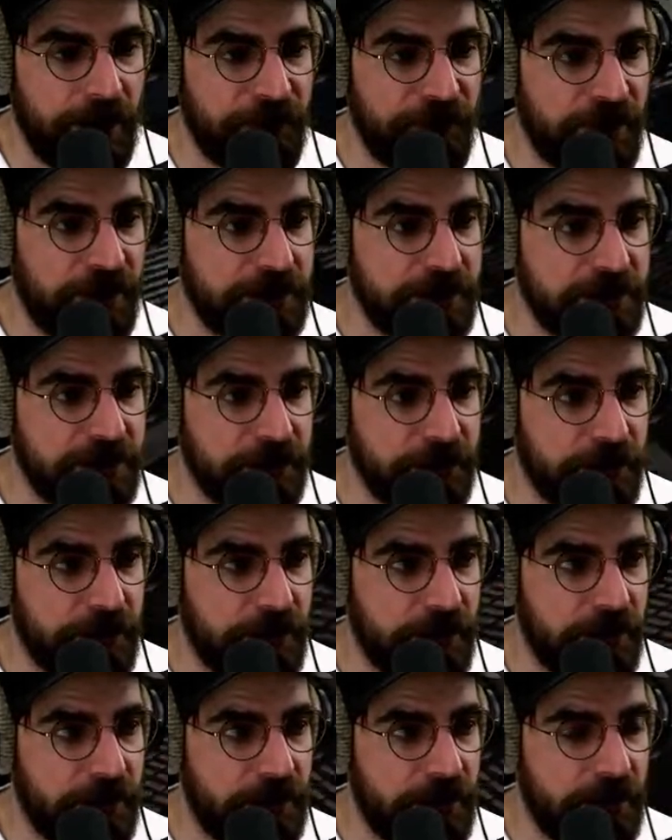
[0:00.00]
fans out
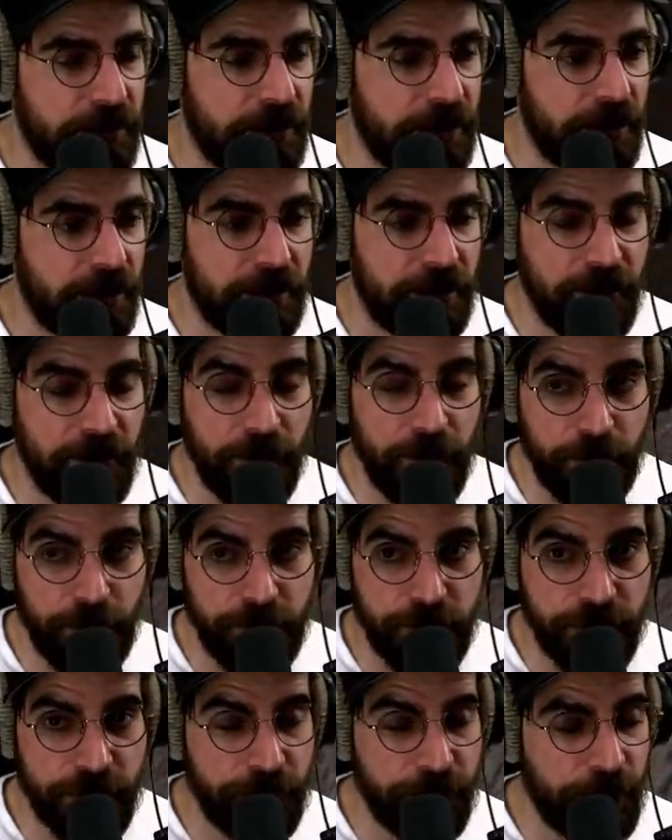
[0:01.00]
there and a
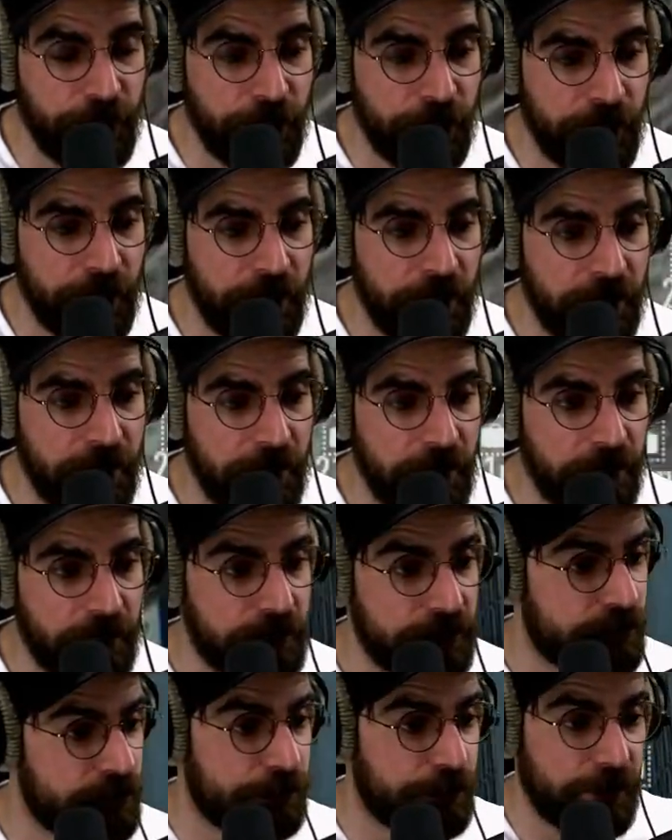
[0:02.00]
huge community that are
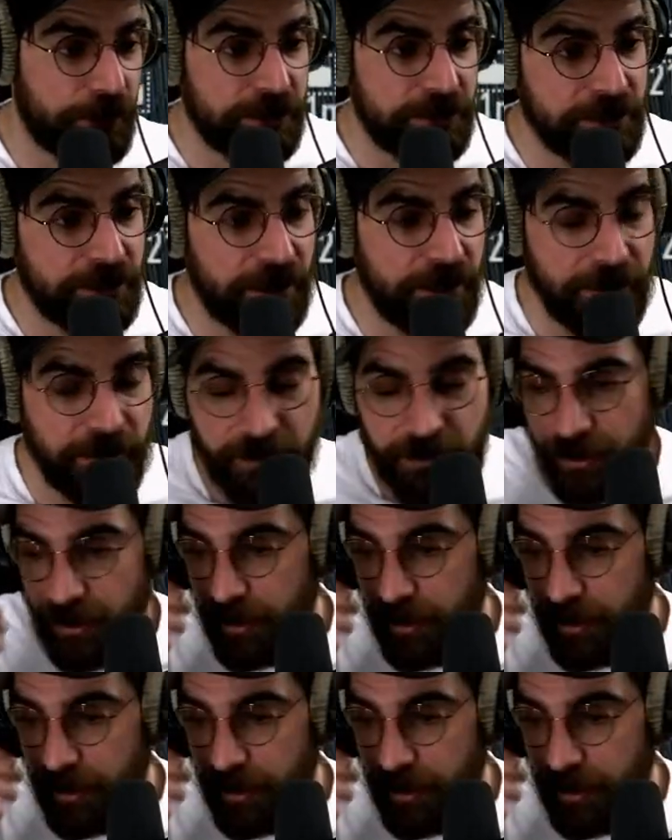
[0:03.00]
super excited